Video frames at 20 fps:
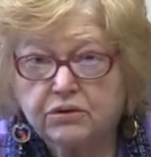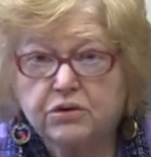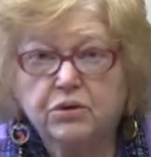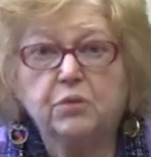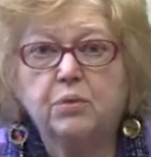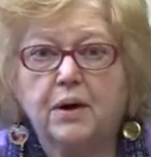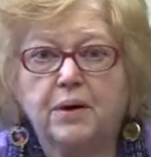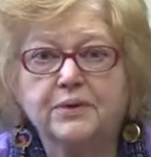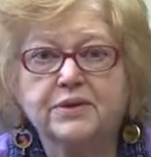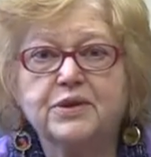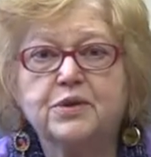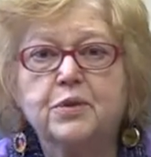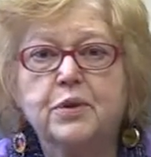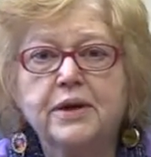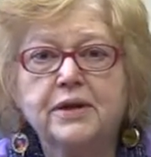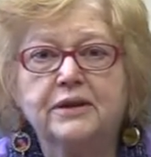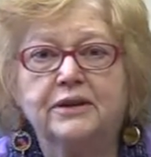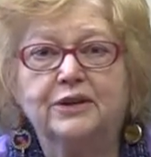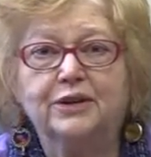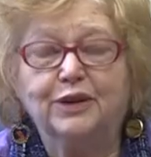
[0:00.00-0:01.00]
to what was
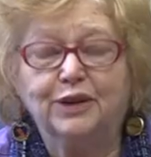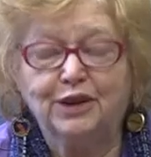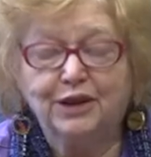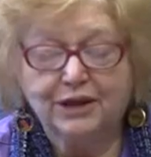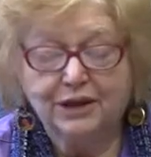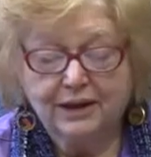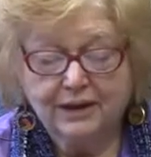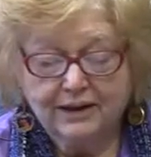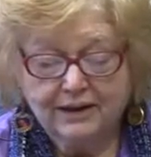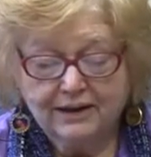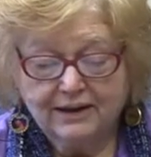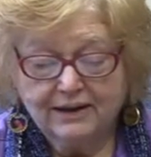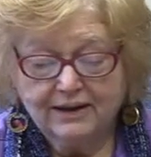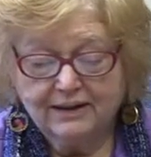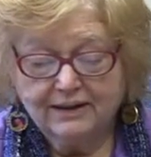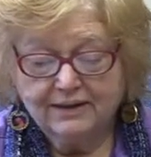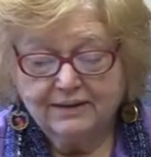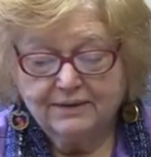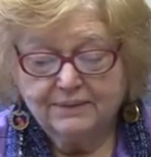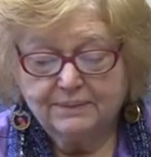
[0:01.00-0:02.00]
real.
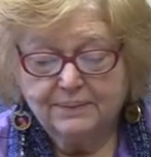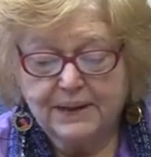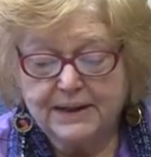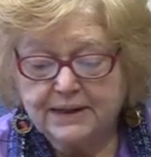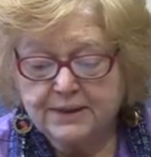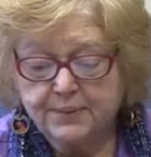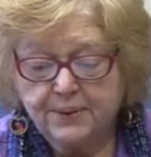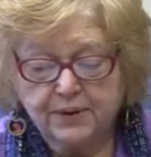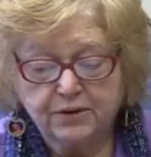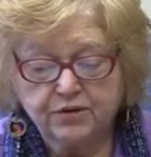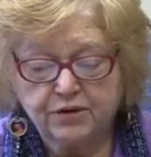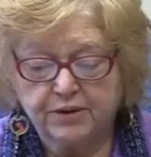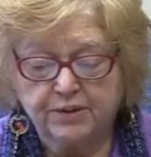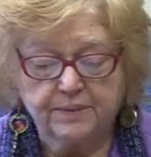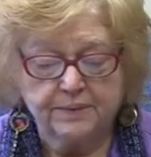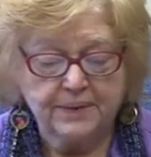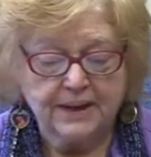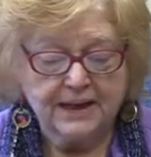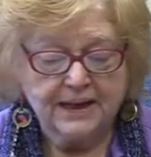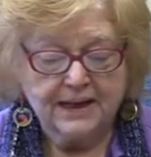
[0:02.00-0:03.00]
Peace
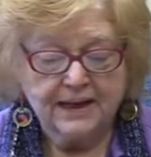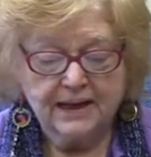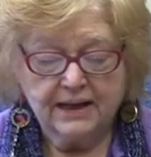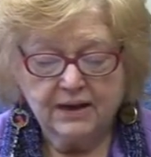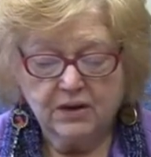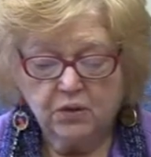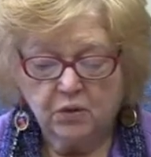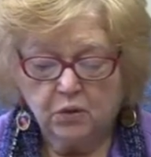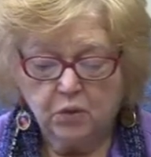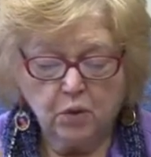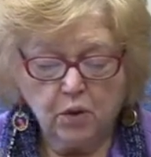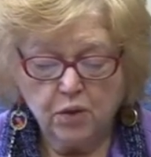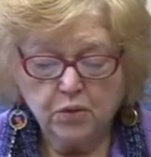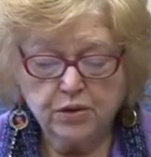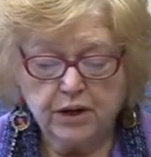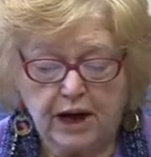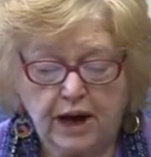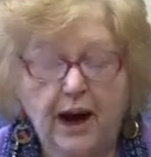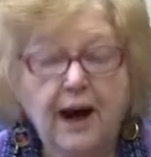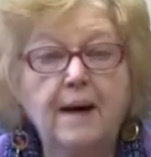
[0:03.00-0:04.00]
Pilgrim
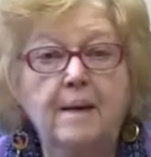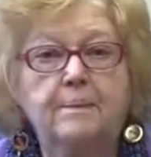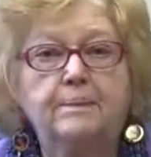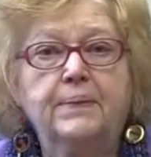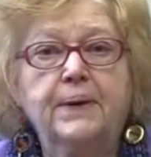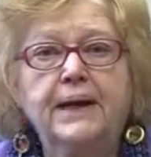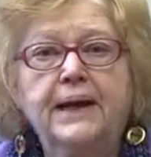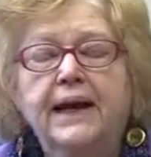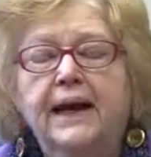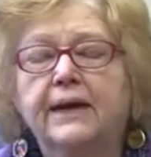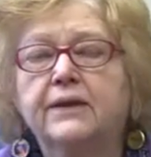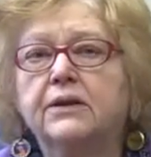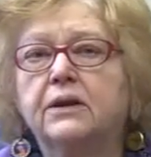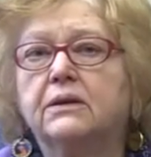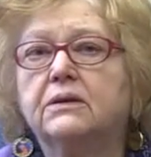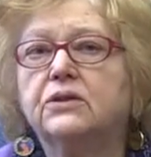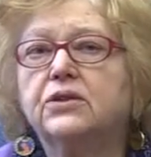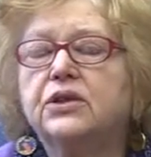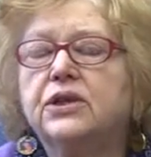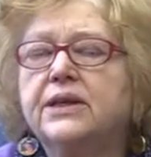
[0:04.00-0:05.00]
woke up. And
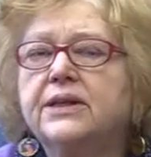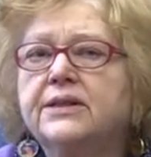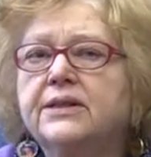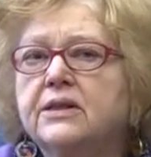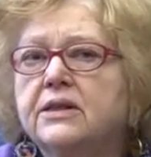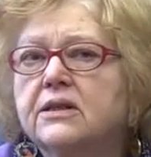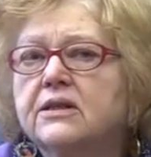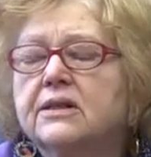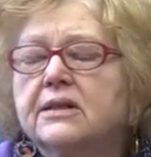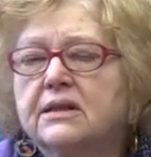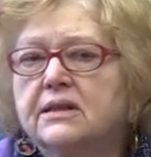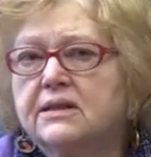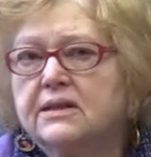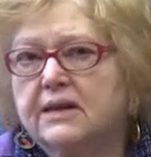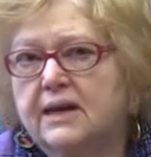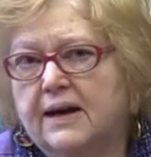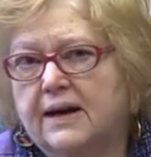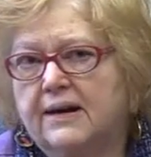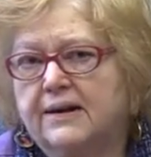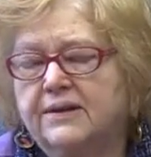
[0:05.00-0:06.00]
Jesus
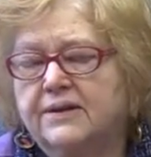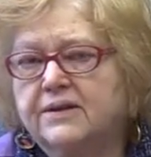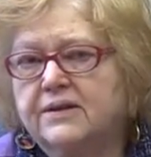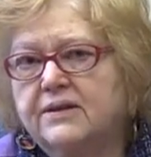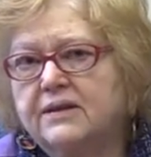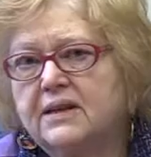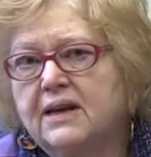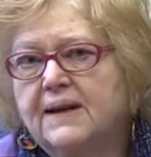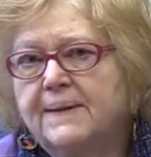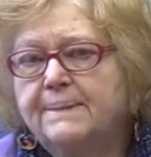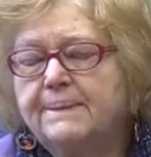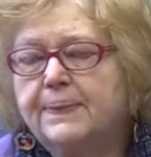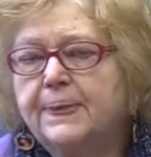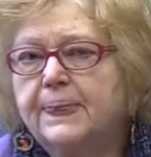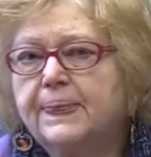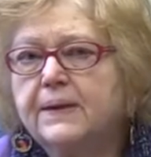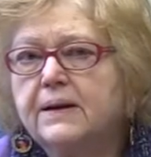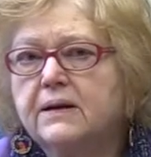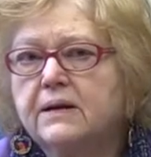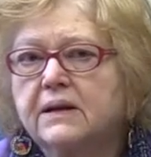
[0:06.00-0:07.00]
says,
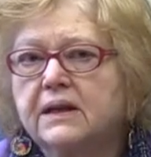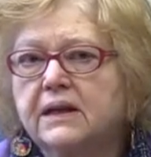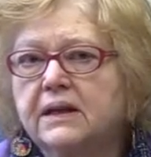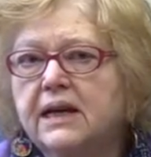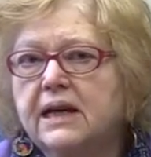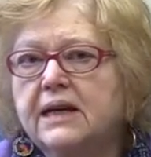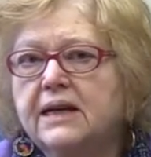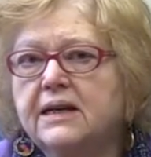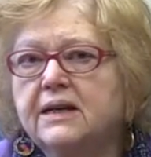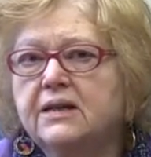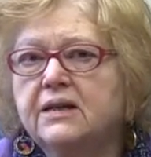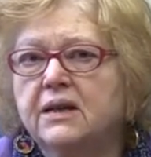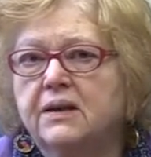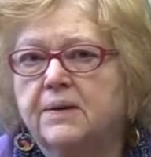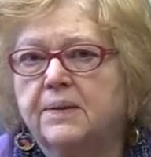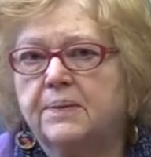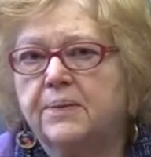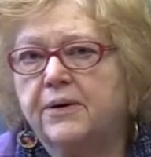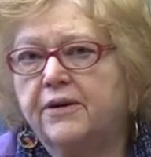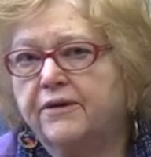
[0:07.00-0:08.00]
The
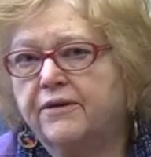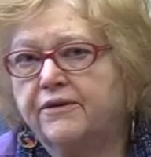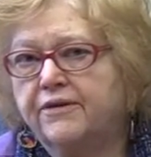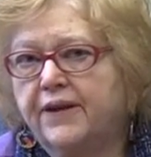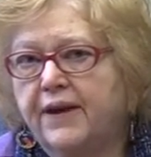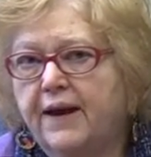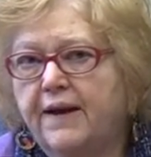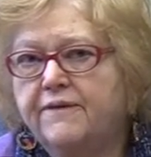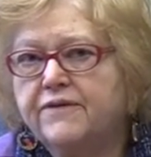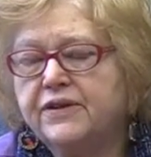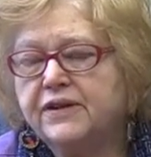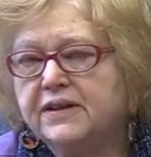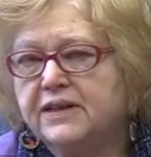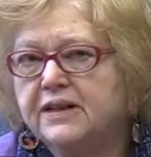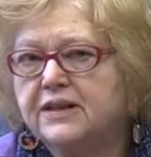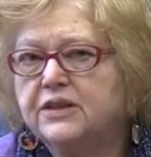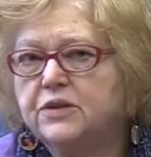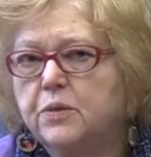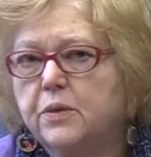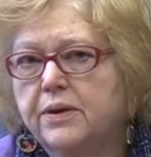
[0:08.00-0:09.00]
kingdom of heaven
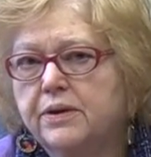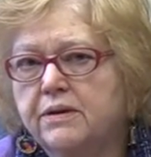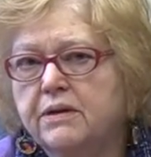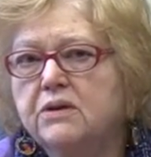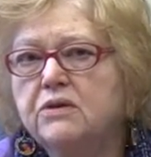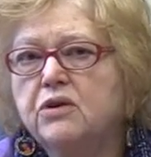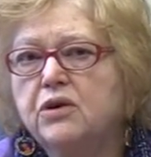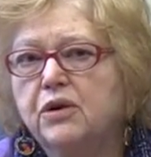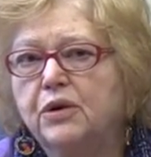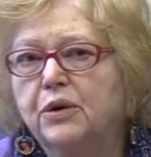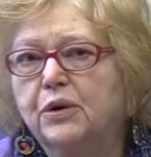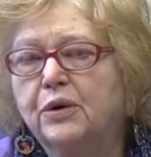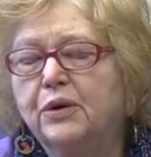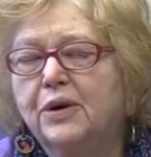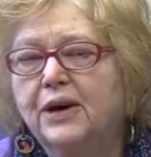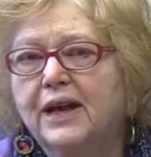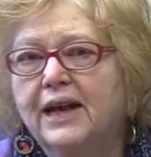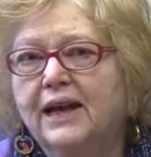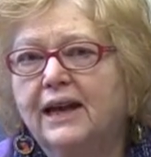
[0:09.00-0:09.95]
is within you.